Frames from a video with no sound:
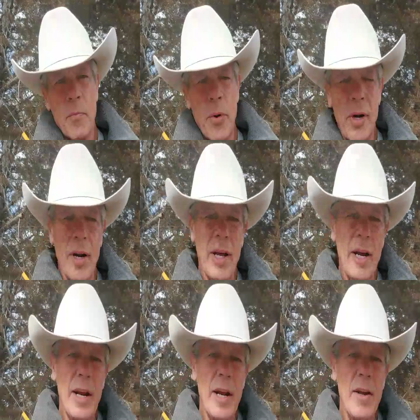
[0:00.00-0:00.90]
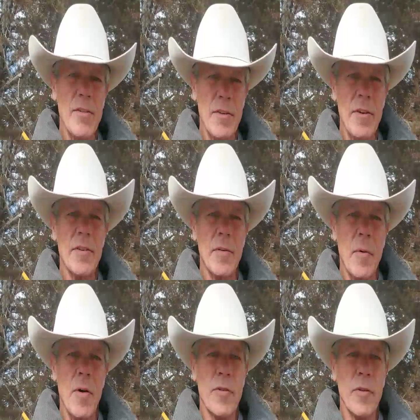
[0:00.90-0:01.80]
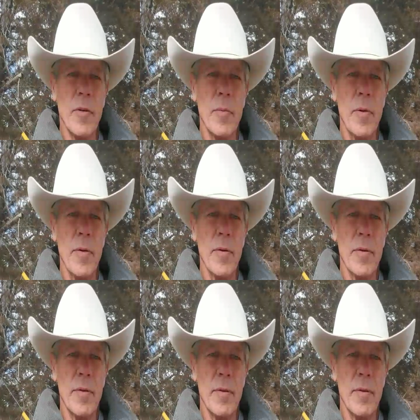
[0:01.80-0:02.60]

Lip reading: parental alienation is emotional abuse.